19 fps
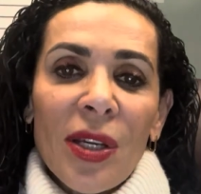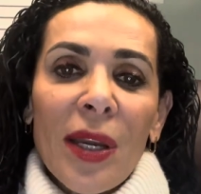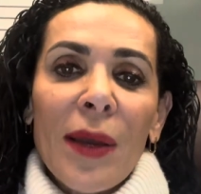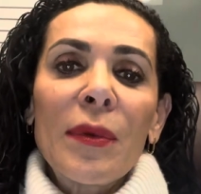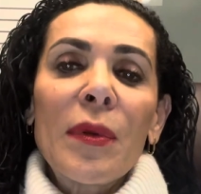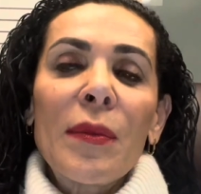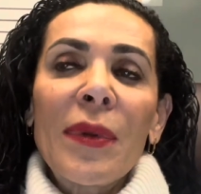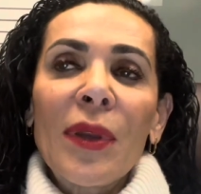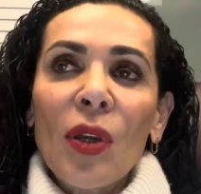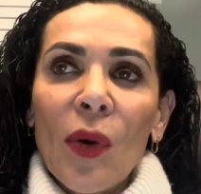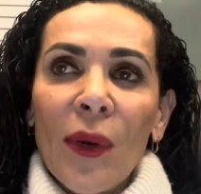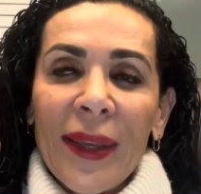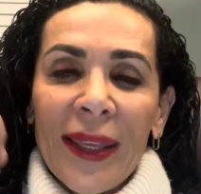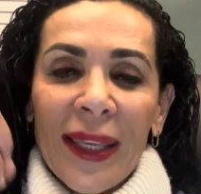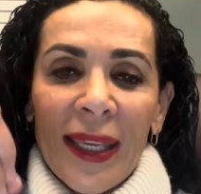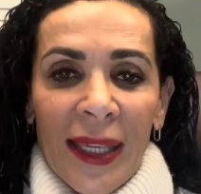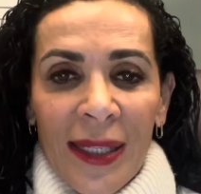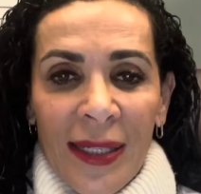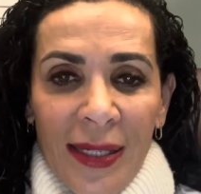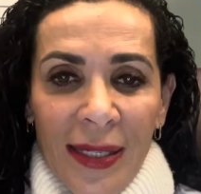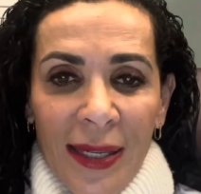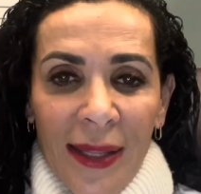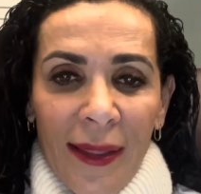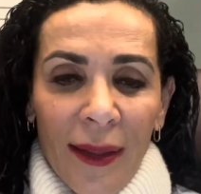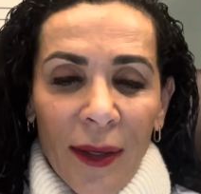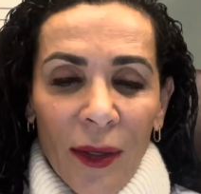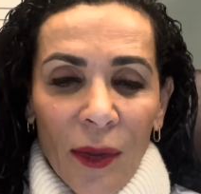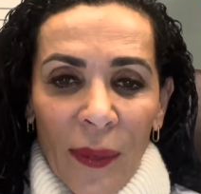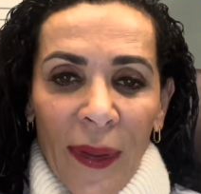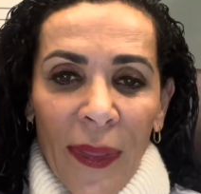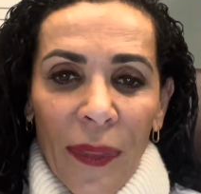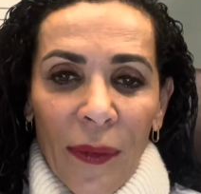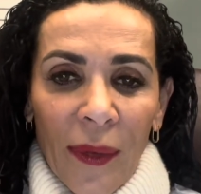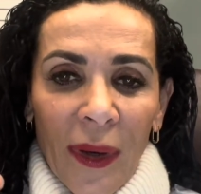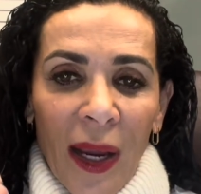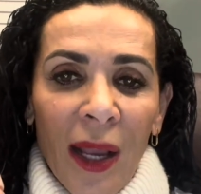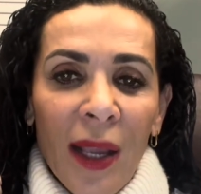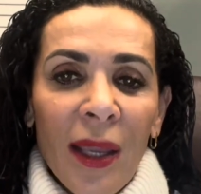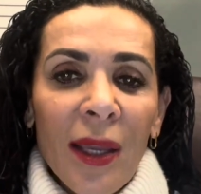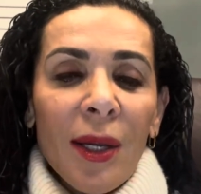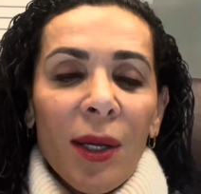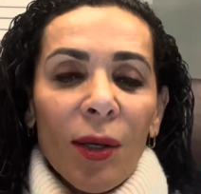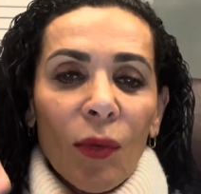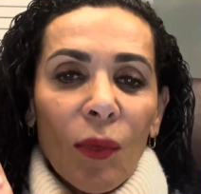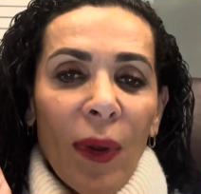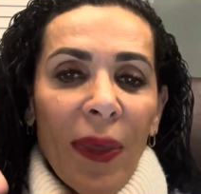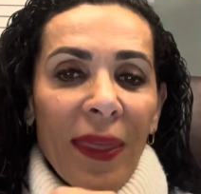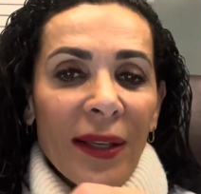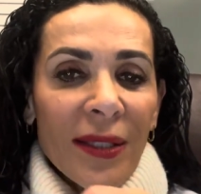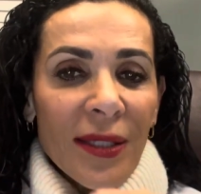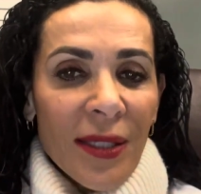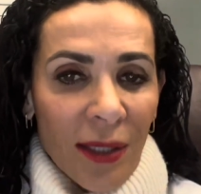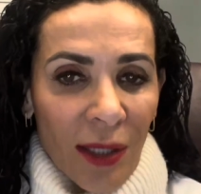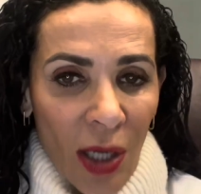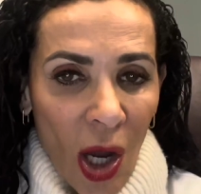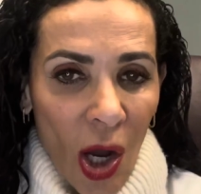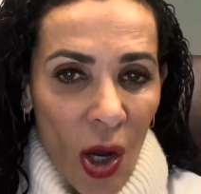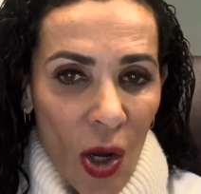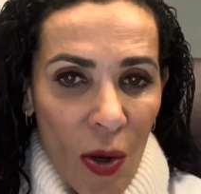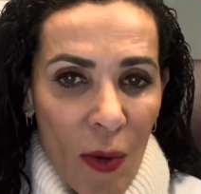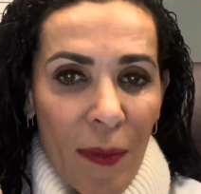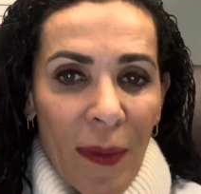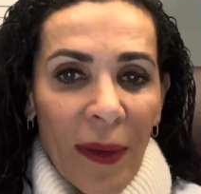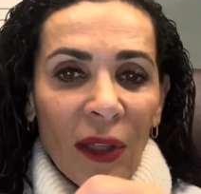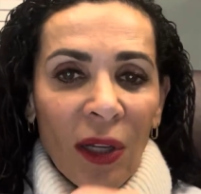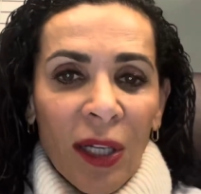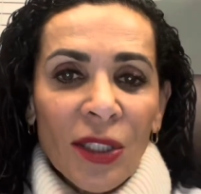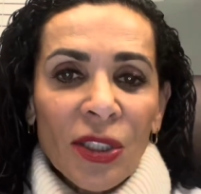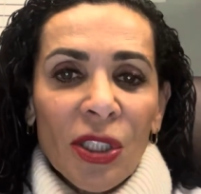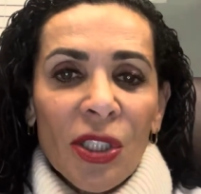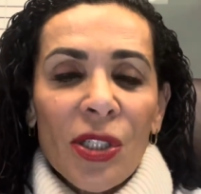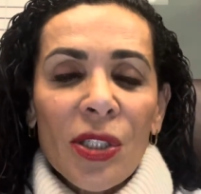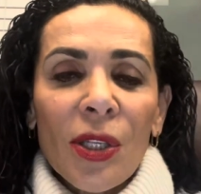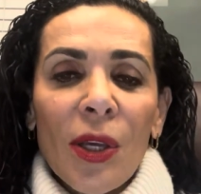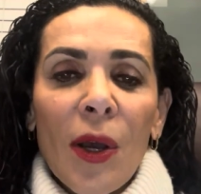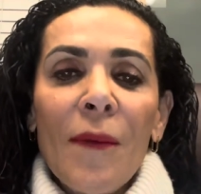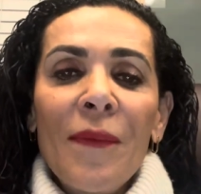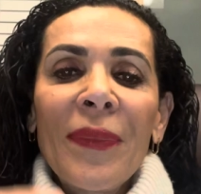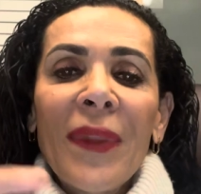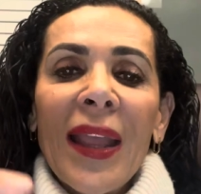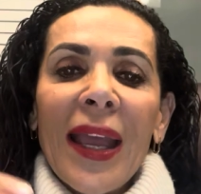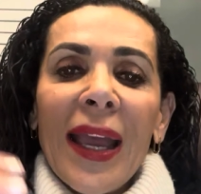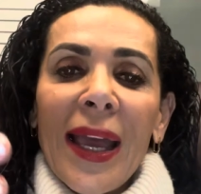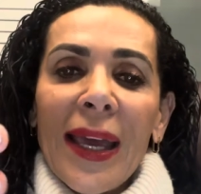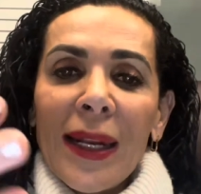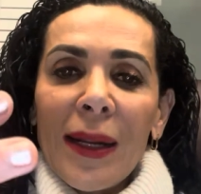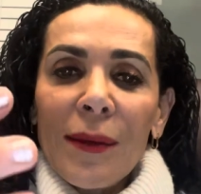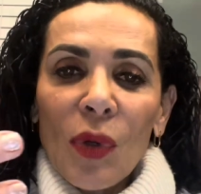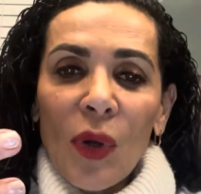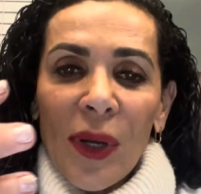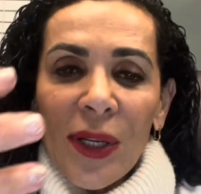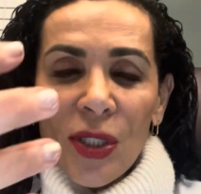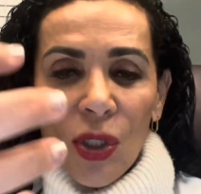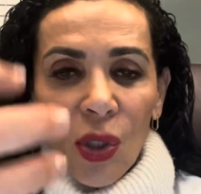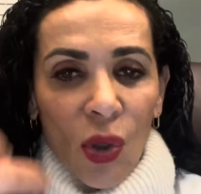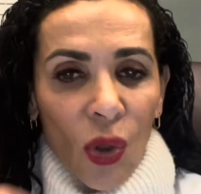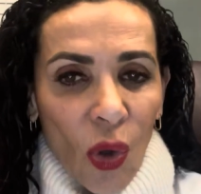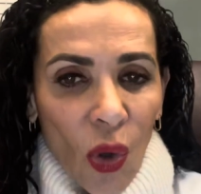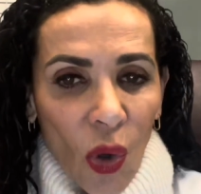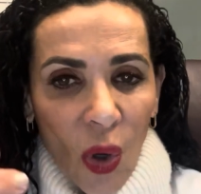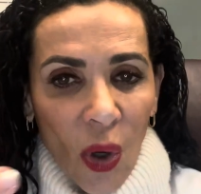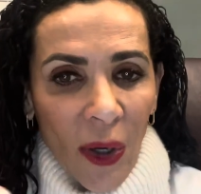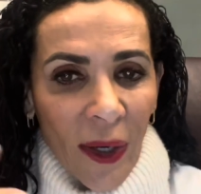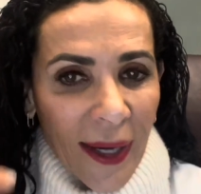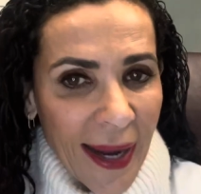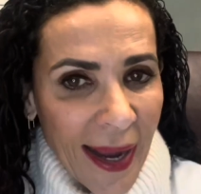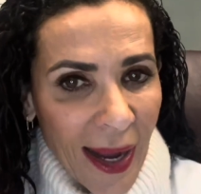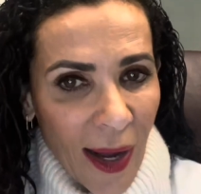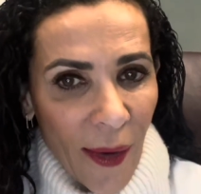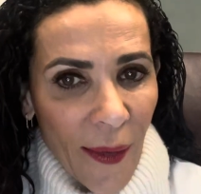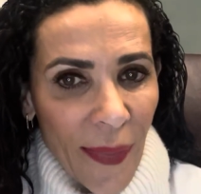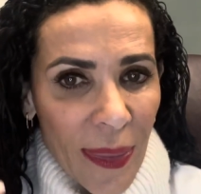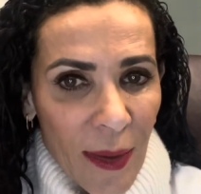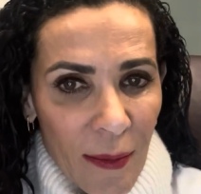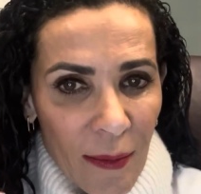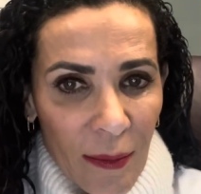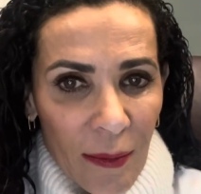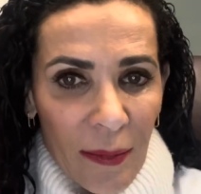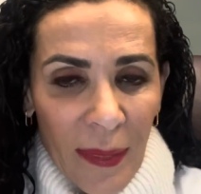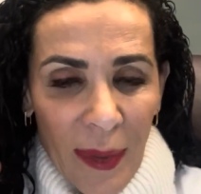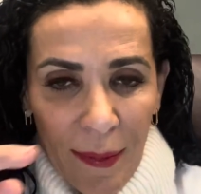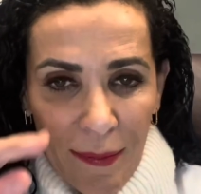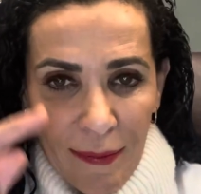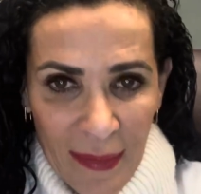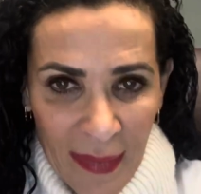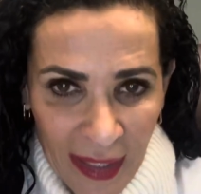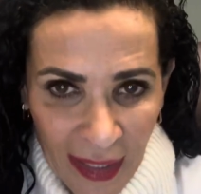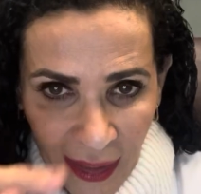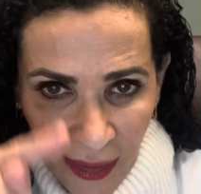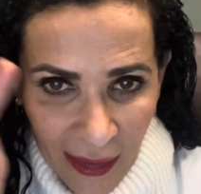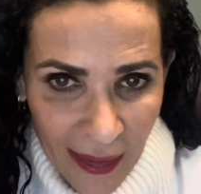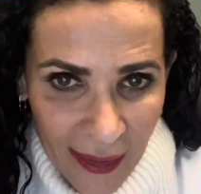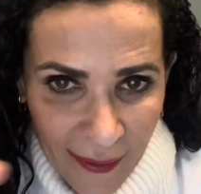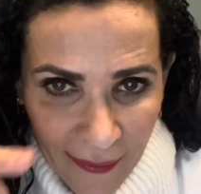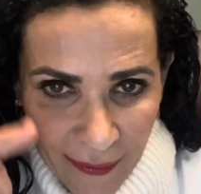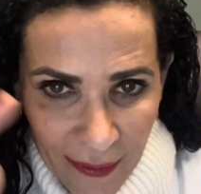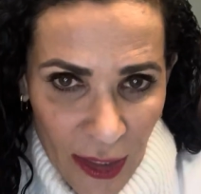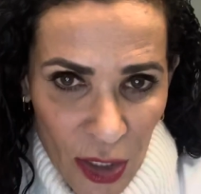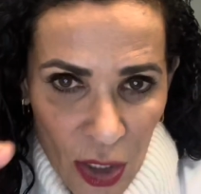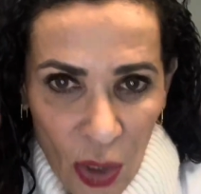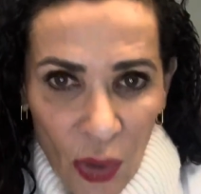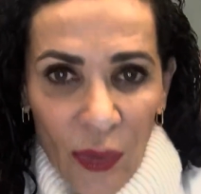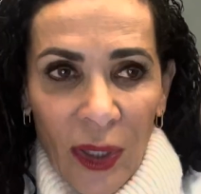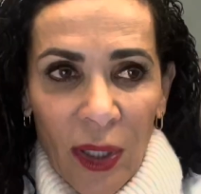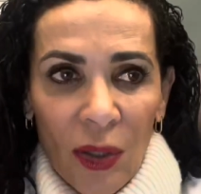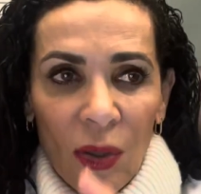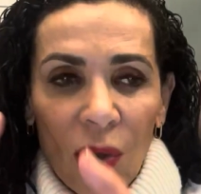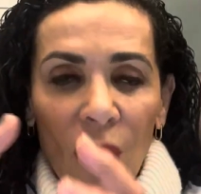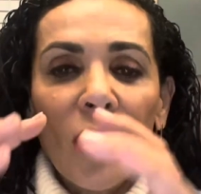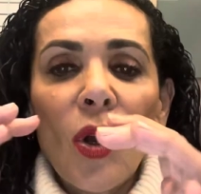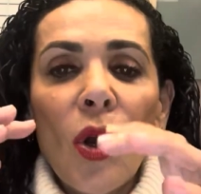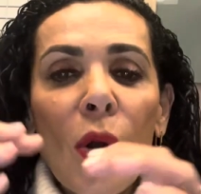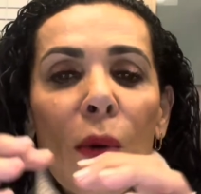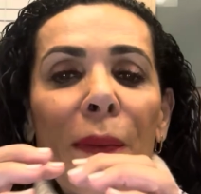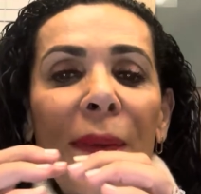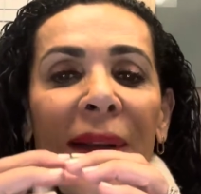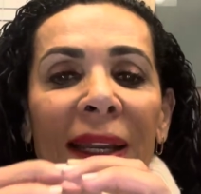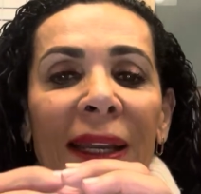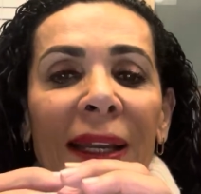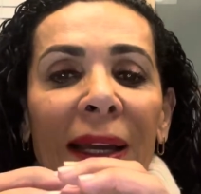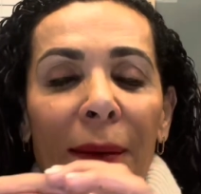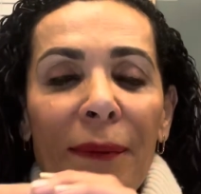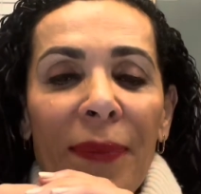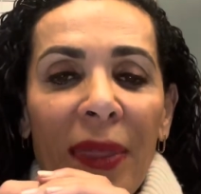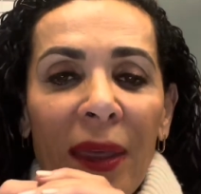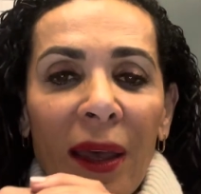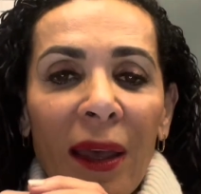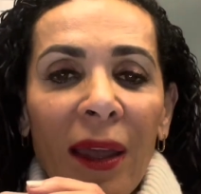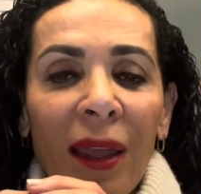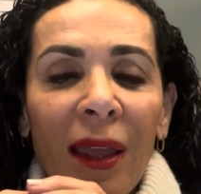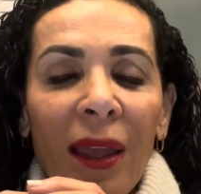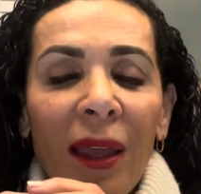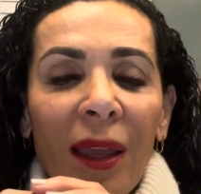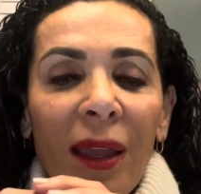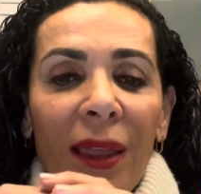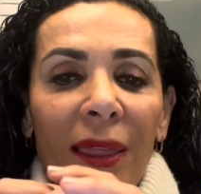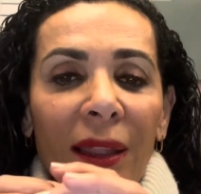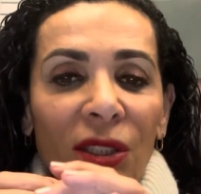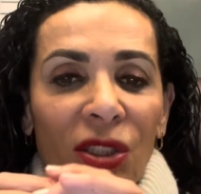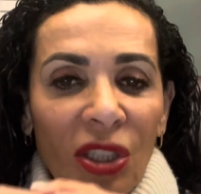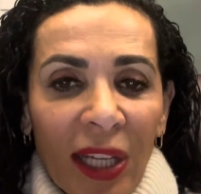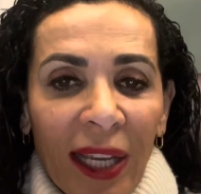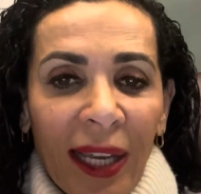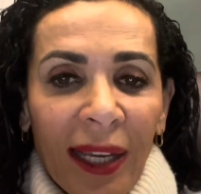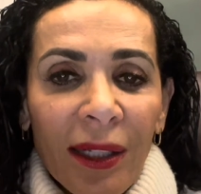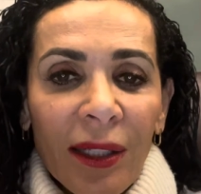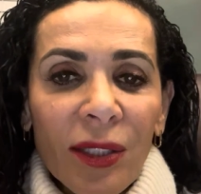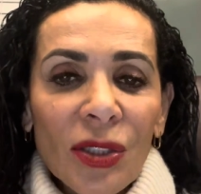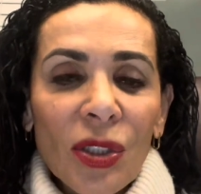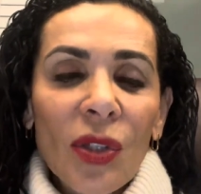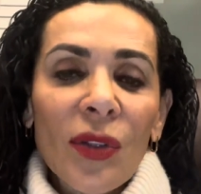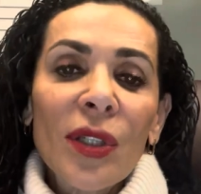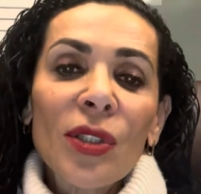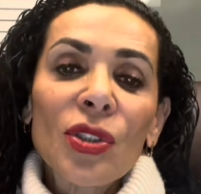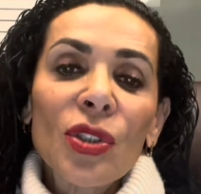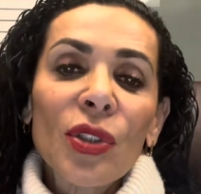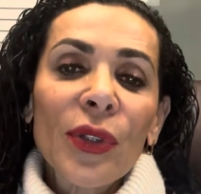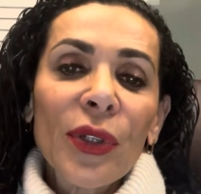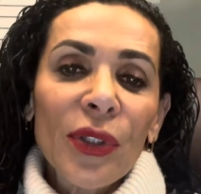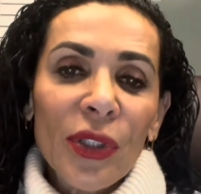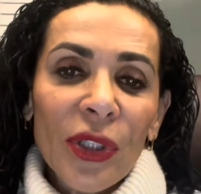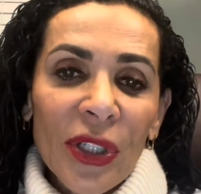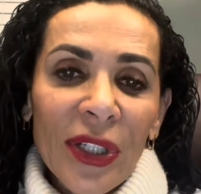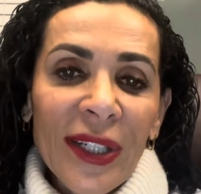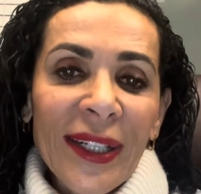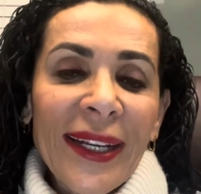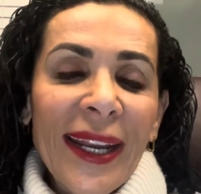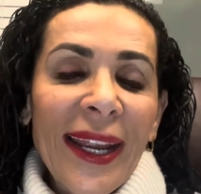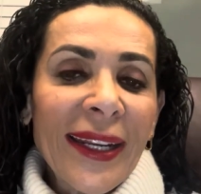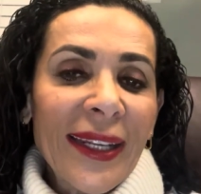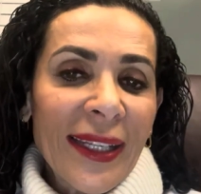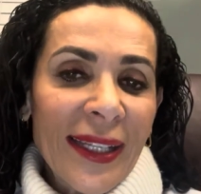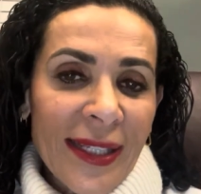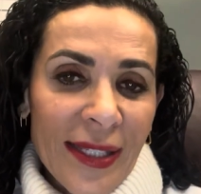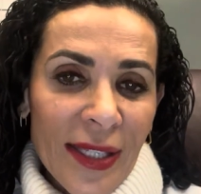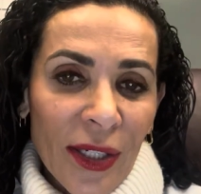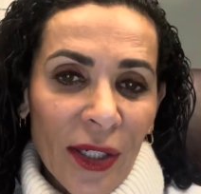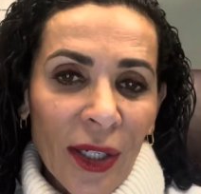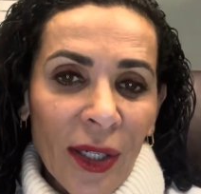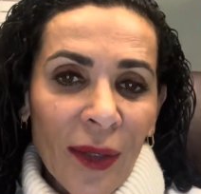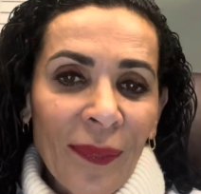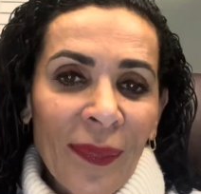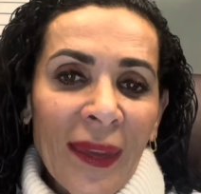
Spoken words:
I'm going to be going into the urethra with a scope, a larger scope, and I'm going to core out the middle of the donut hole, opening up the channel so that you can urinate easier.